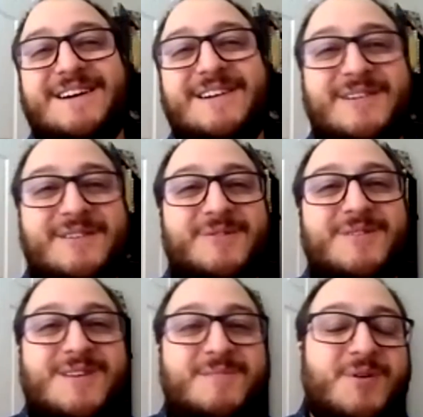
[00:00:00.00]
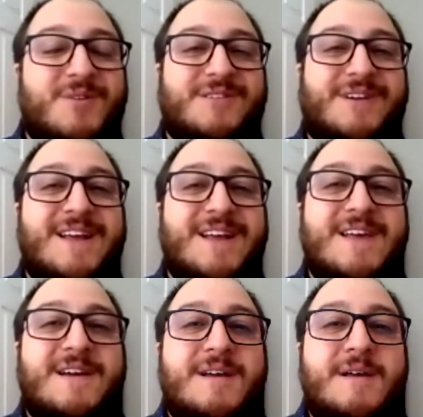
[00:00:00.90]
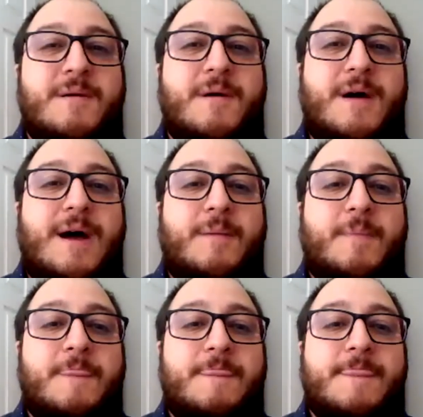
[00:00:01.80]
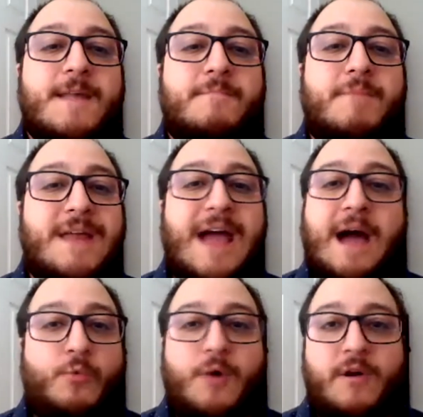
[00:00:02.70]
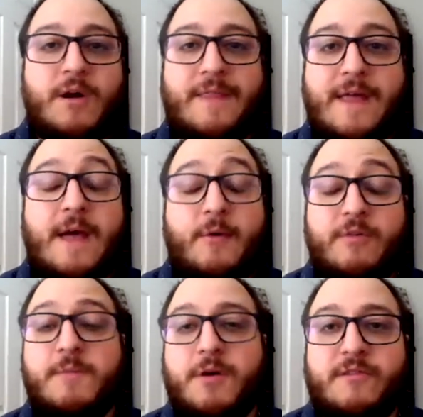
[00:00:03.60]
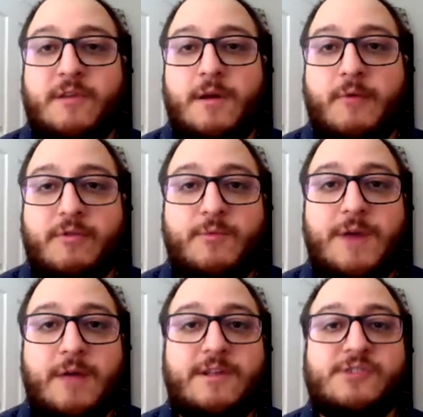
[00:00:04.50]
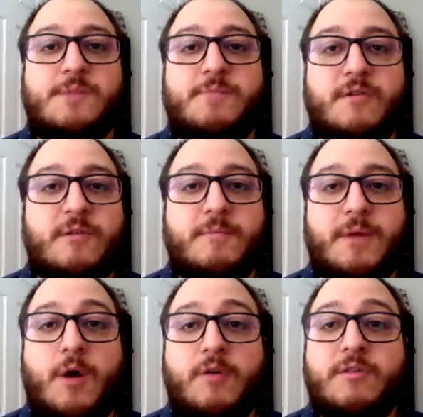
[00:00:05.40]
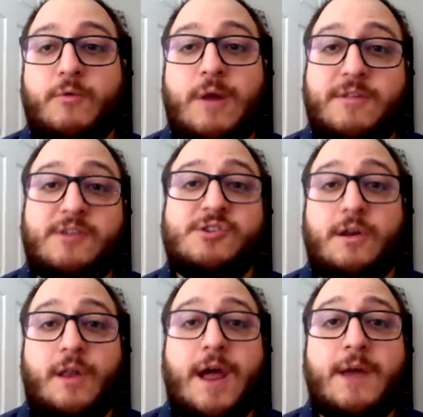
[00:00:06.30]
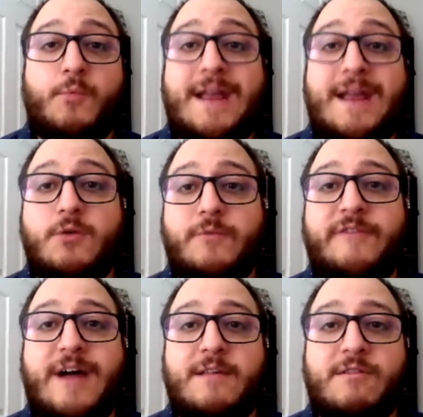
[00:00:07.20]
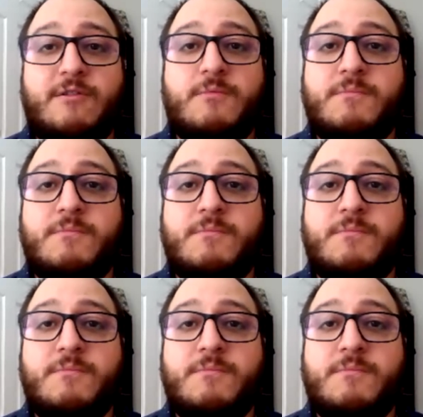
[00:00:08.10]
Uh, it was compulsory um, but yeah, whether or not, and that was in person, I was when I was teaching in person, but we also, when I was teaching online, I had to do it via Zoom.